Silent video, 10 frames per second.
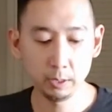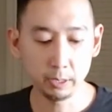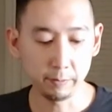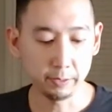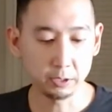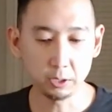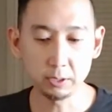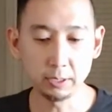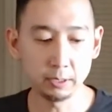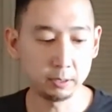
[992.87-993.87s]
if it's
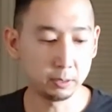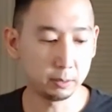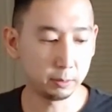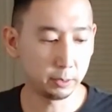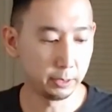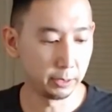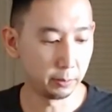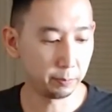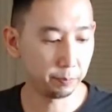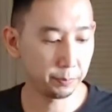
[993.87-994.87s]
just in,
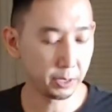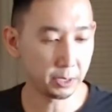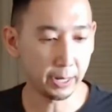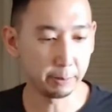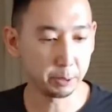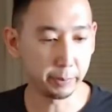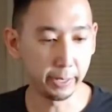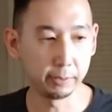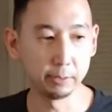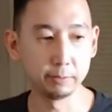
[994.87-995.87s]
the time
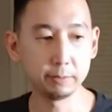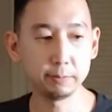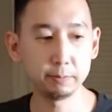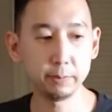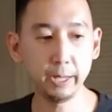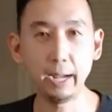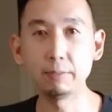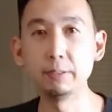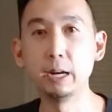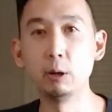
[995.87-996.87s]
span of
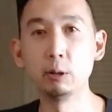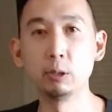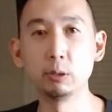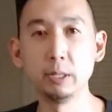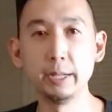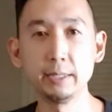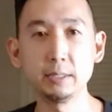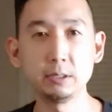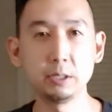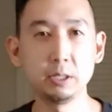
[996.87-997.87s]
half an hour or
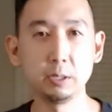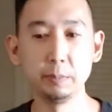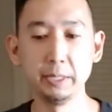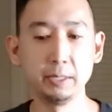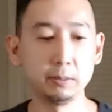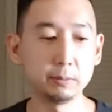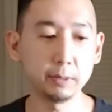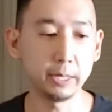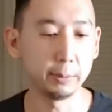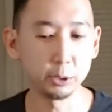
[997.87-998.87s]
less to cook a meal,
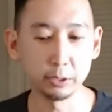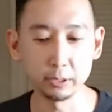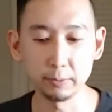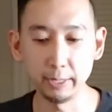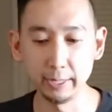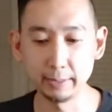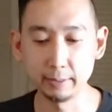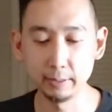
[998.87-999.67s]
I'm sure it's fine.